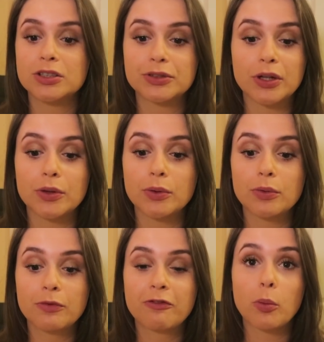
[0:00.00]
you know,
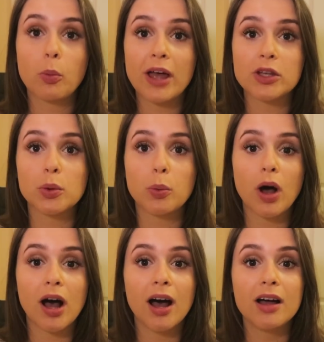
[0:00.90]
from where you
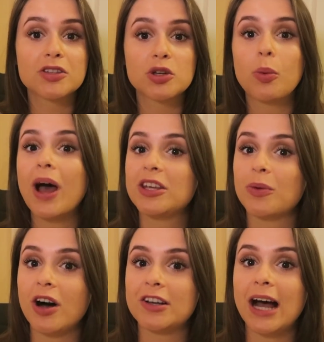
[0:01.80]
were to where
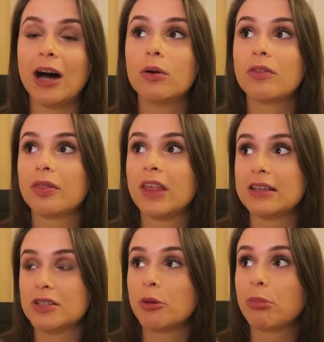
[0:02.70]
you are now
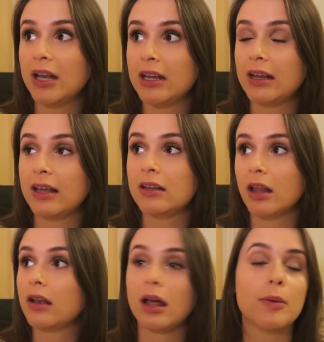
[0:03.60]
is completely
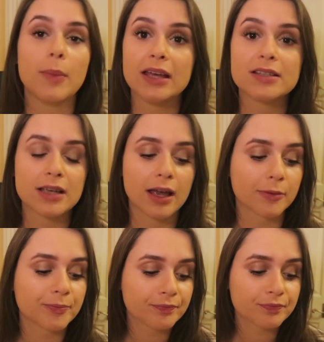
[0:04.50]

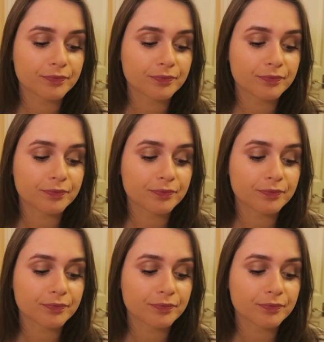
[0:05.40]
amazing.